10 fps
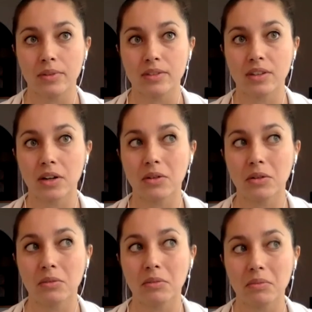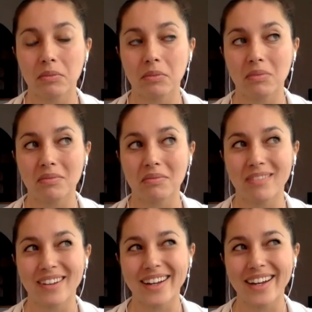So
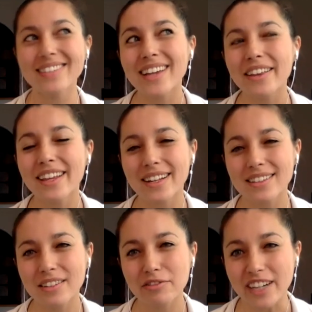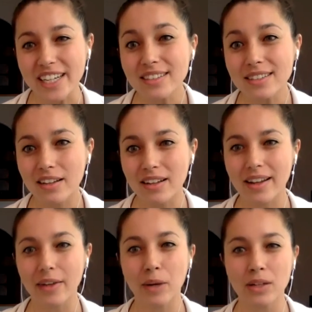I think that's a risk.
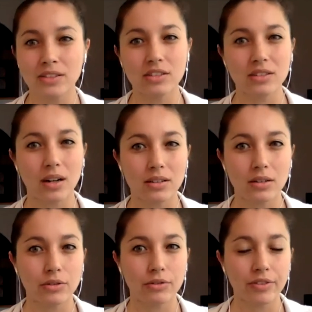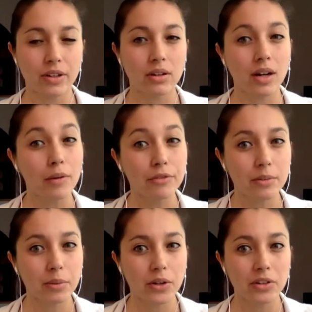Like, once you start to feel
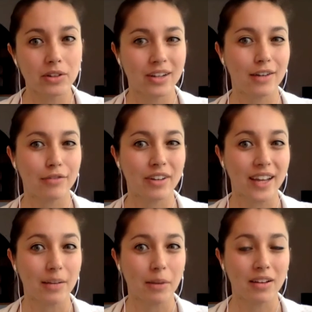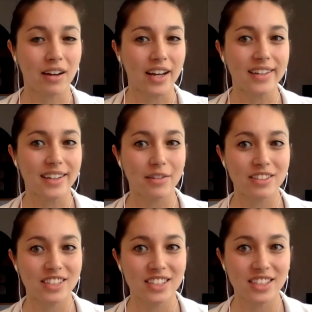comfortable, you kind of forget about client
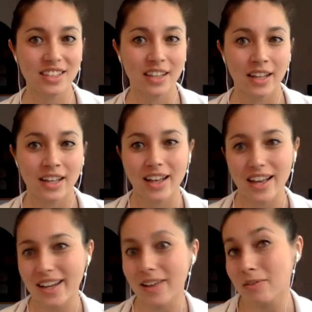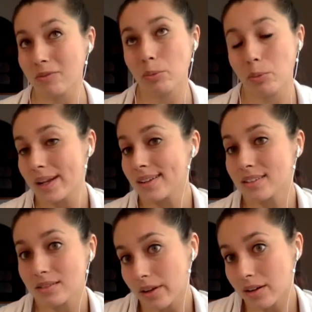acquisition. And then
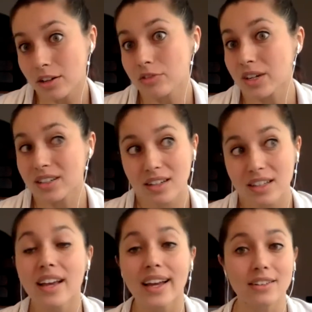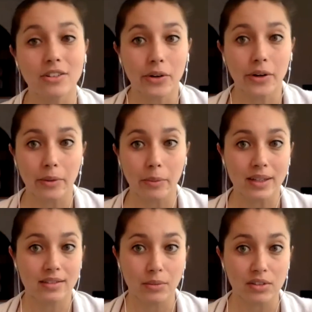when a contract does end, or
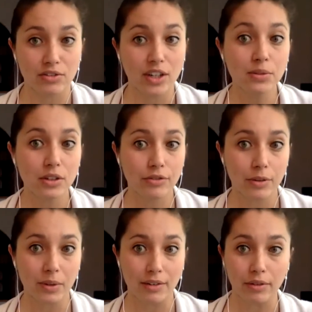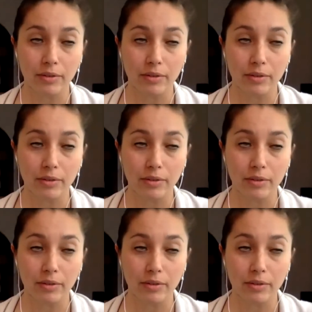when someone drops you for whatever